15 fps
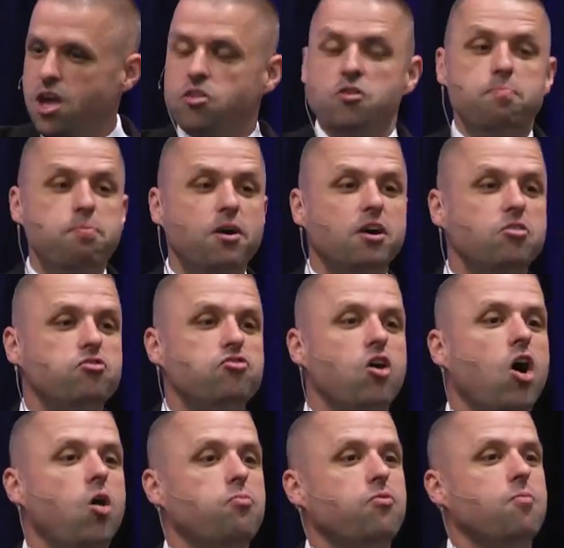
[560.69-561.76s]
The book of
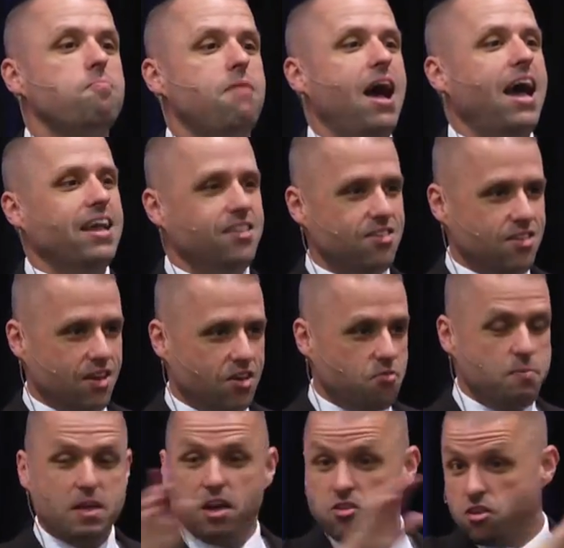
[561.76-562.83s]
Job reminds us,
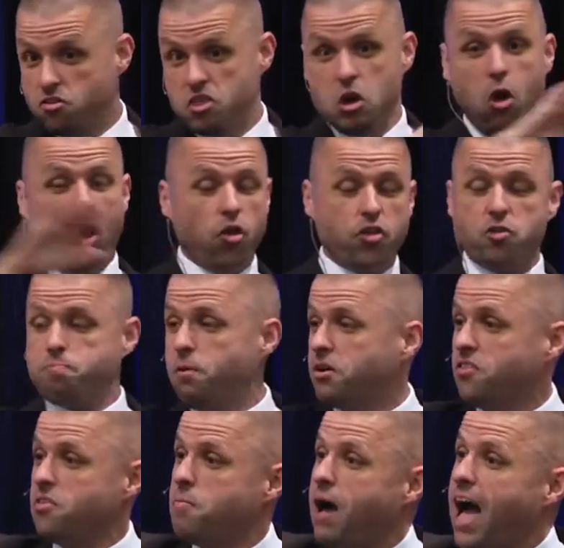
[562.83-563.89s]
because it's the oldest book
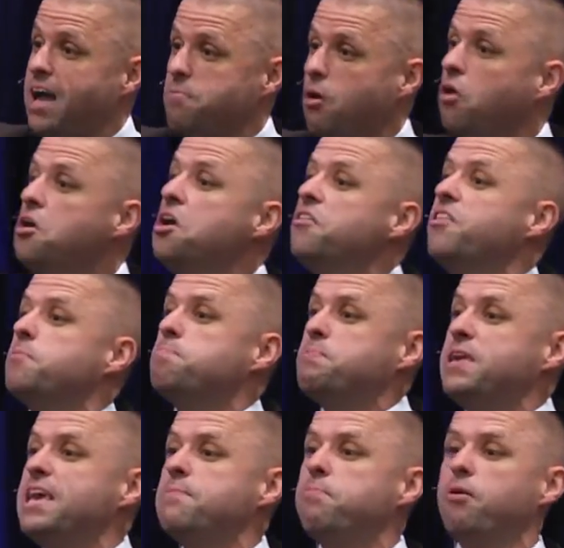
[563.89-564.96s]
in the Bible, that
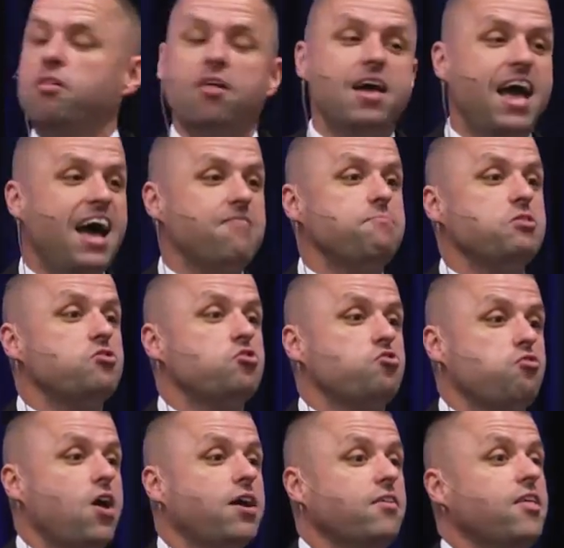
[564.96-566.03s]
people have been
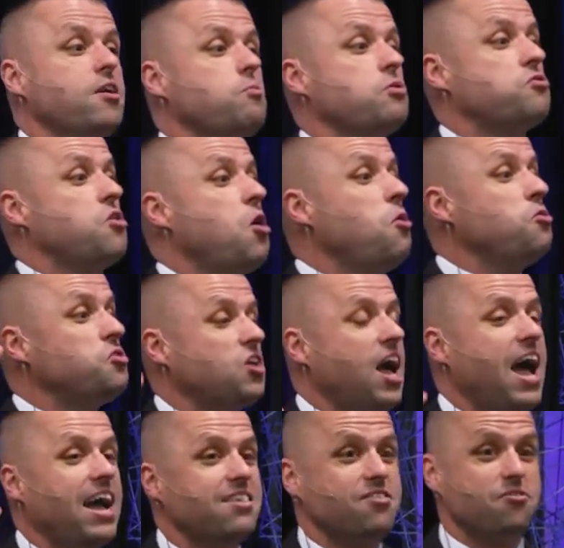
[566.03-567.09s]
struggling with those
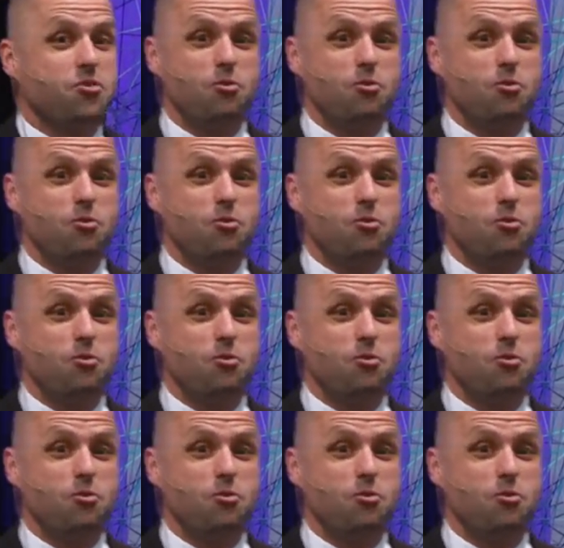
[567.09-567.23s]
kinds of